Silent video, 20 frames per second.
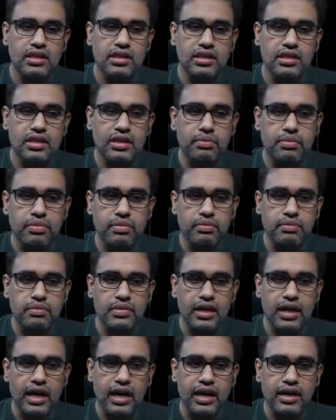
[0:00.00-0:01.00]
the
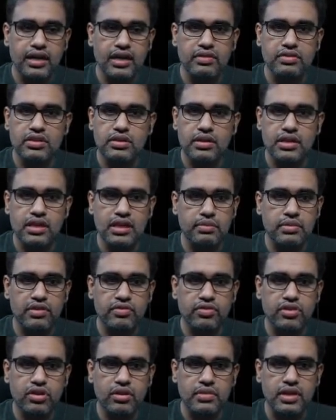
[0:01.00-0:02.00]
artery which will be coming
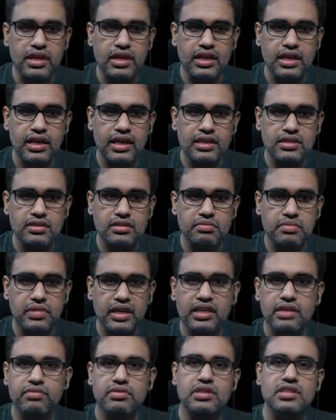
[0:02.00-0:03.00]
from here, let us make
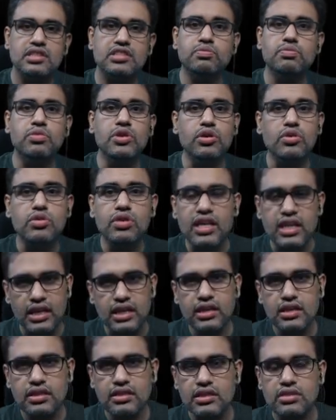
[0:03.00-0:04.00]
them with this blue color
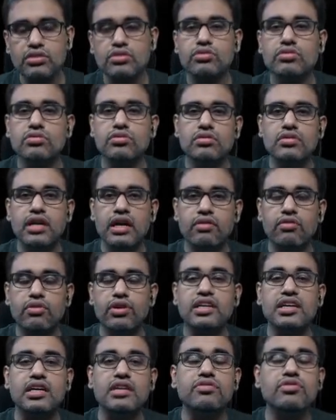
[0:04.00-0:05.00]
just to avoid the
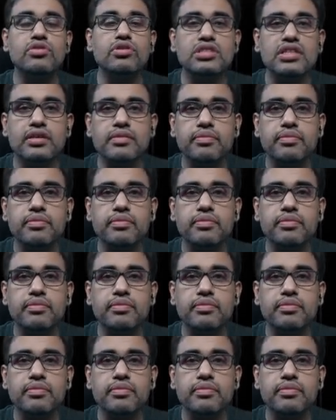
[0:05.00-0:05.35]
confusion.